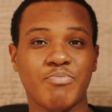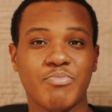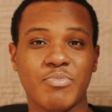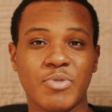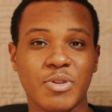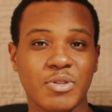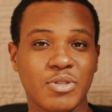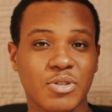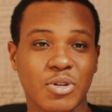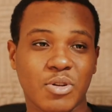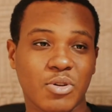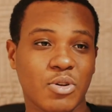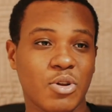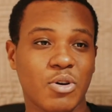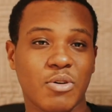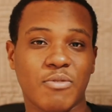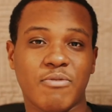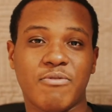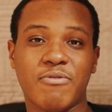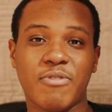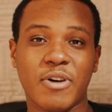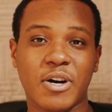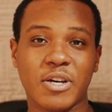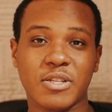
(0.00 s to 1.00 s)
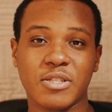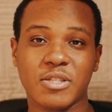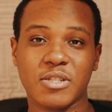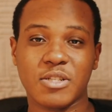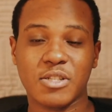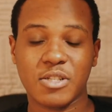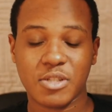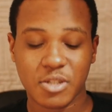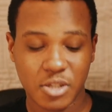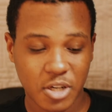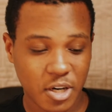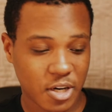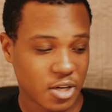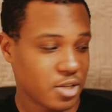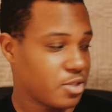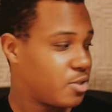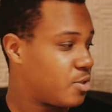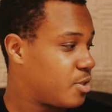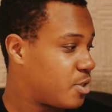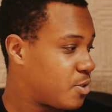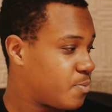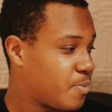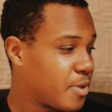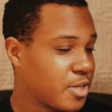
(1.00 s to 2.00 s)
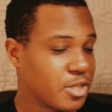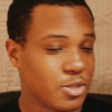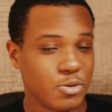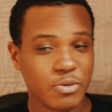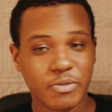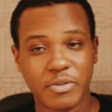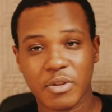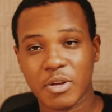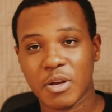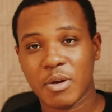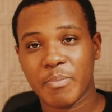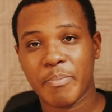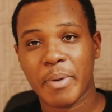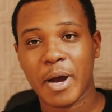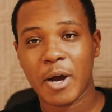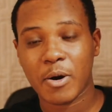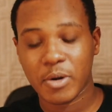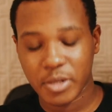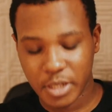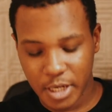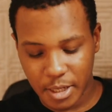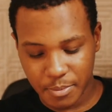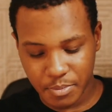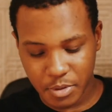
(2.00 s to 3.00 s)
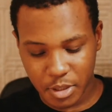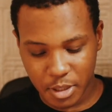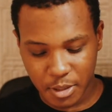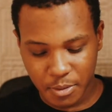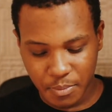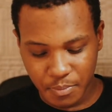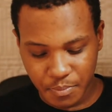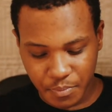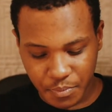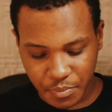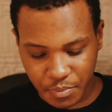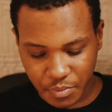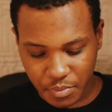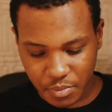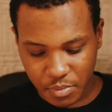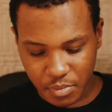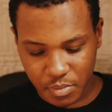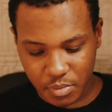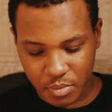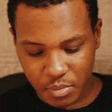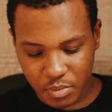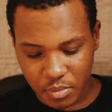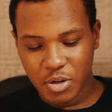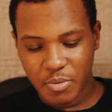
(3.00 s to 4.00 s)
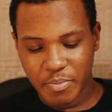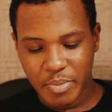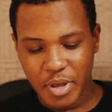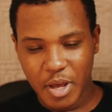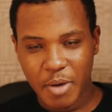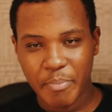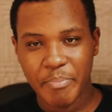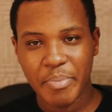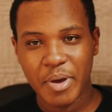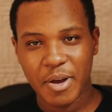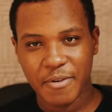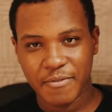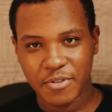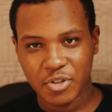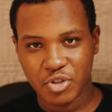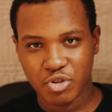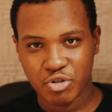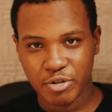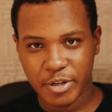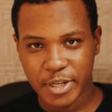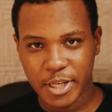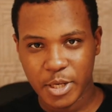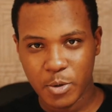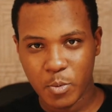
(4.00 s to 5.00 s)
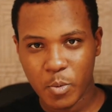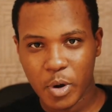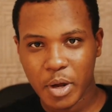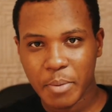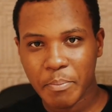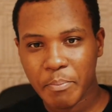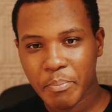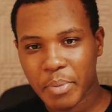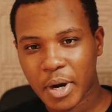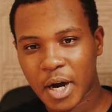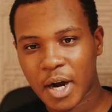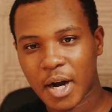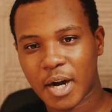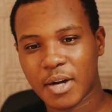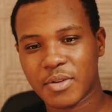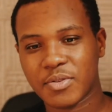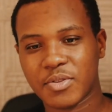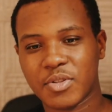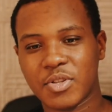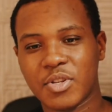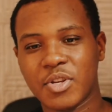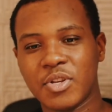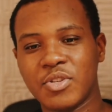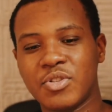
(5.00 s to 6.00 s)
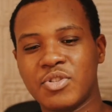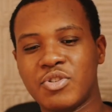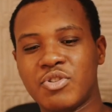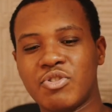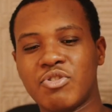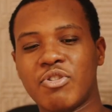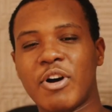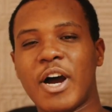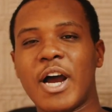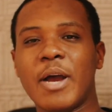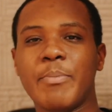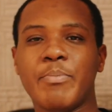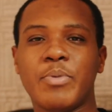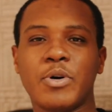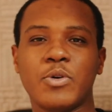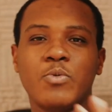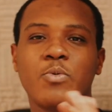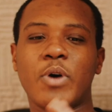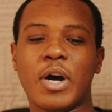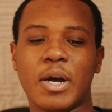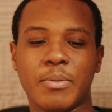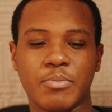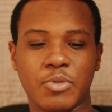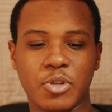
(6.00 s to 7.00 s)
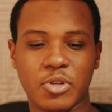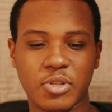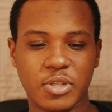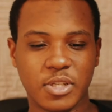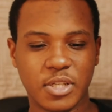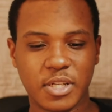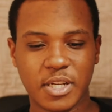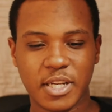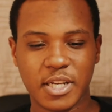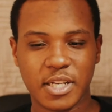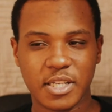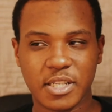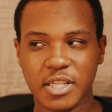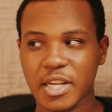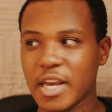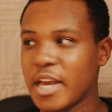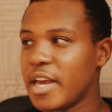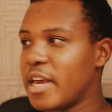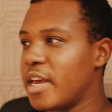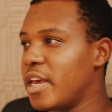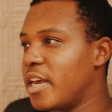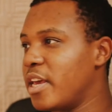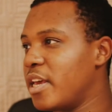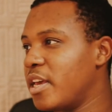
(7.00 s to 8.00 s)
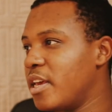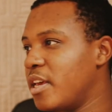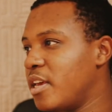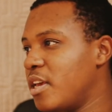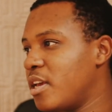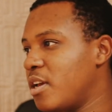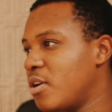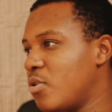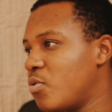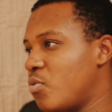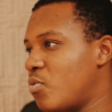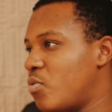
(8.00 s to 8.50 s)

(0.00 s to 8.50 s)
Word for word: it's a lot faster to charge, especially with the power adapter. This is going to be a bit of a tricky one, but the tripod what I'm using is a,